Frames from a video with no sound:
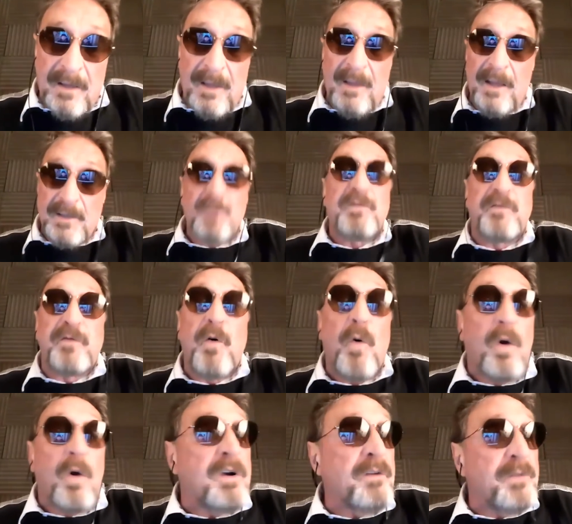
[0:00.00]
It's a
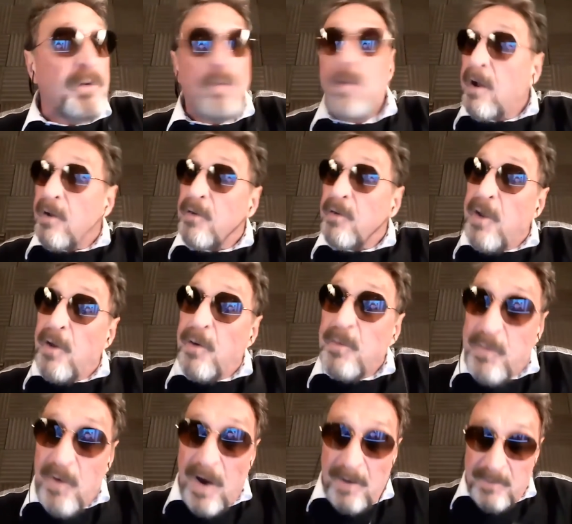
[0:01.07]
fork of a well-known
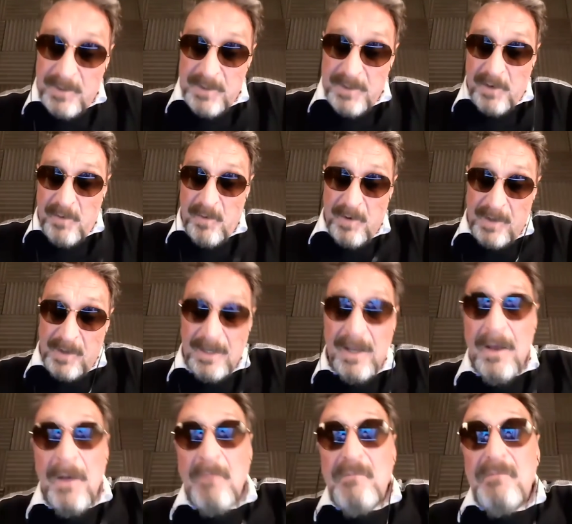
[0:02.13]
privacy
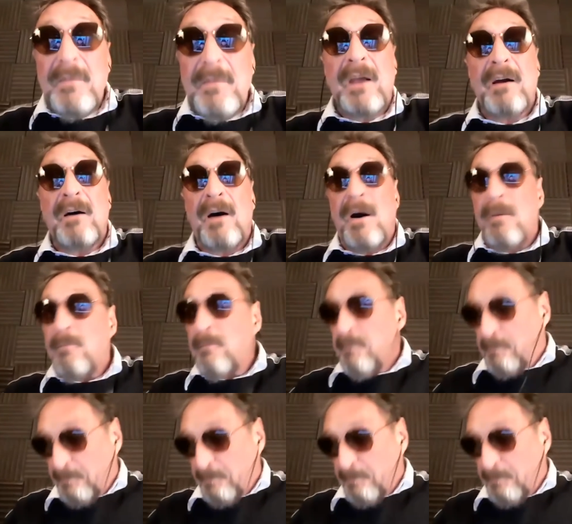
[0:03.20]
coin.